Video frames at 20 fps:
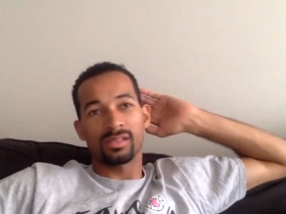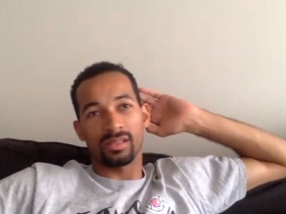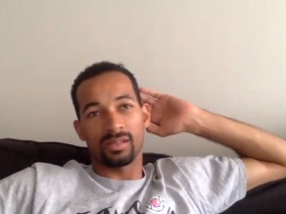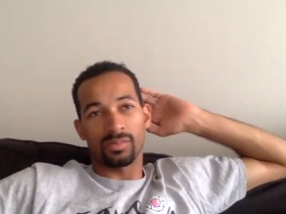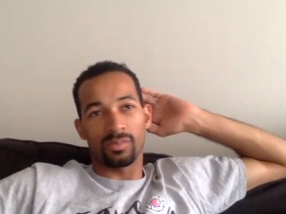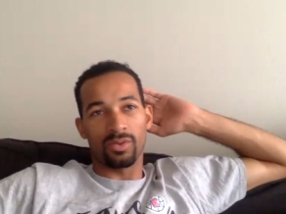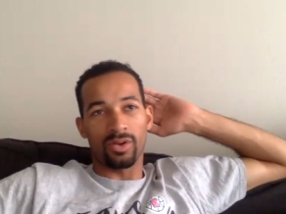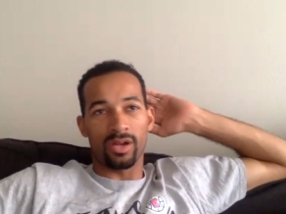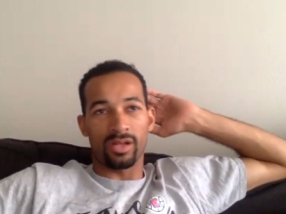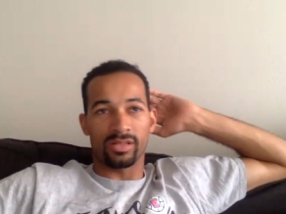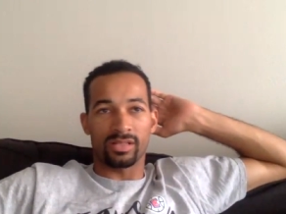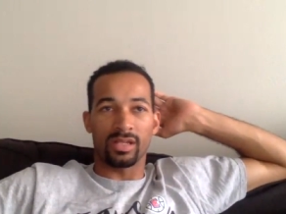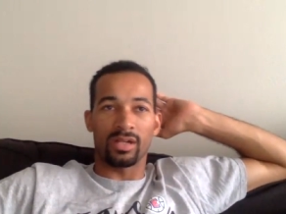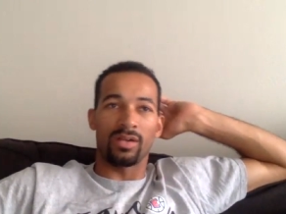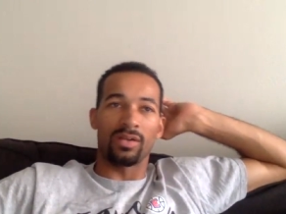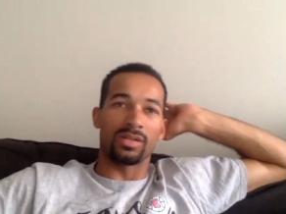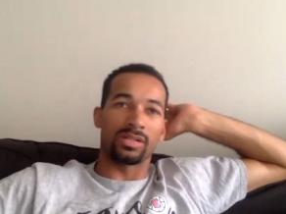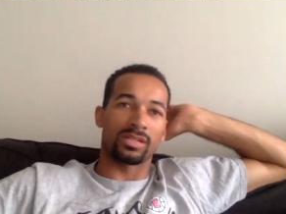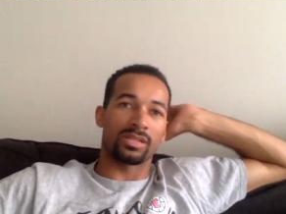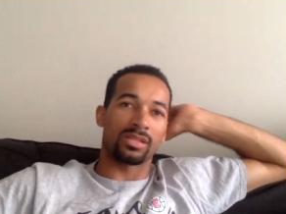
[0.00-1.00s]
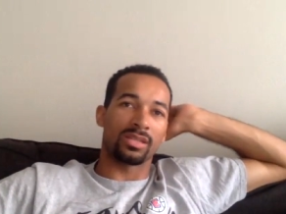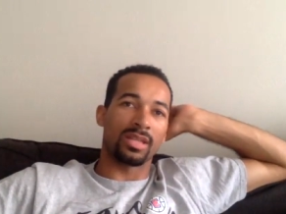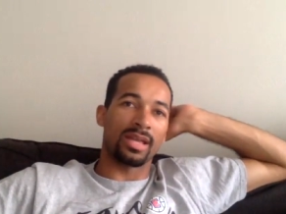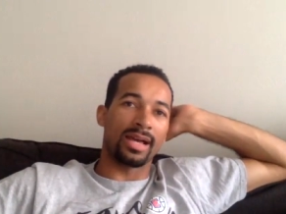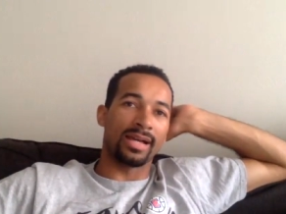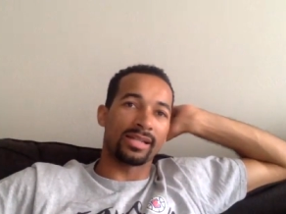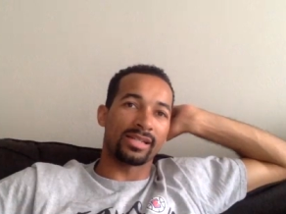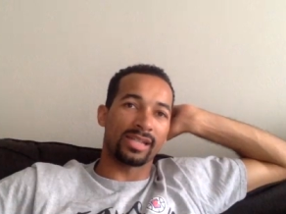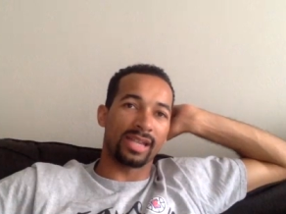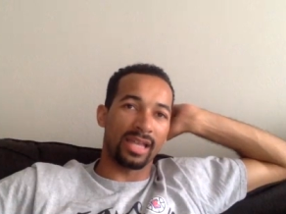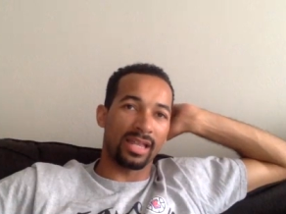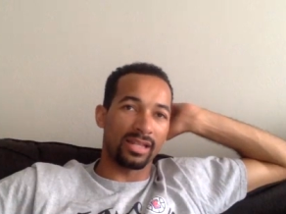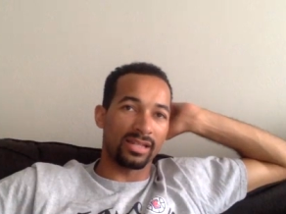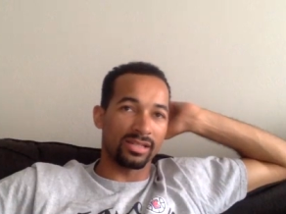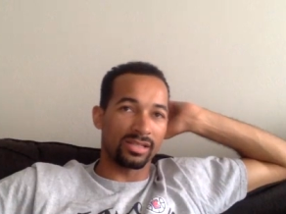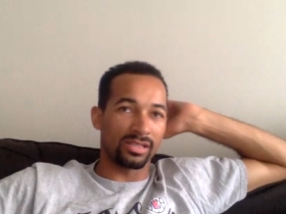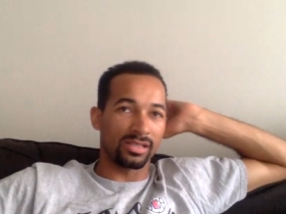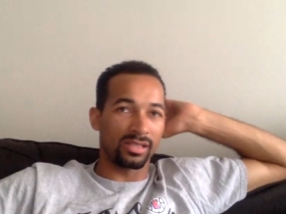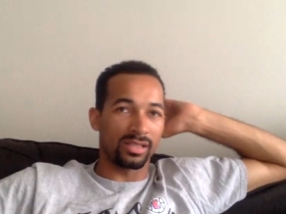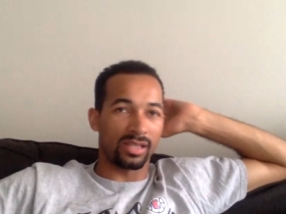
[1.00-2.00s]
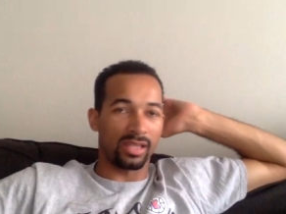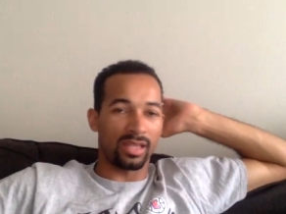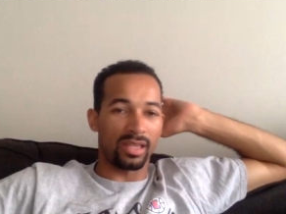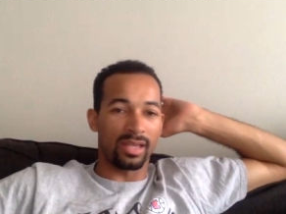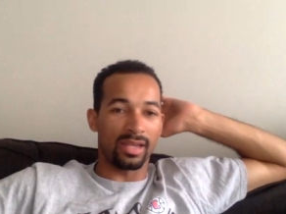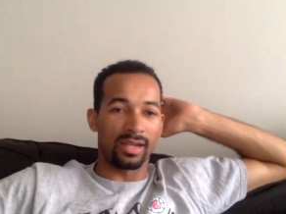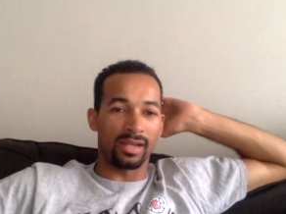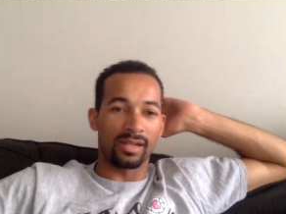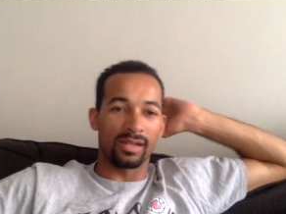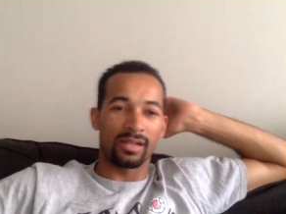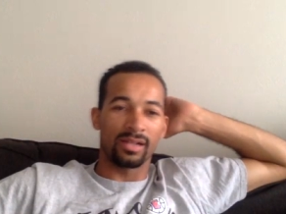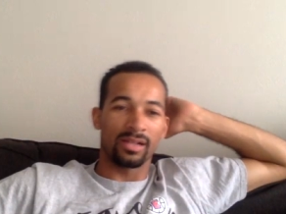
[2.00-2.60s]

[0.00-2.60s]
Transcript: LeBronto is not challenging the king.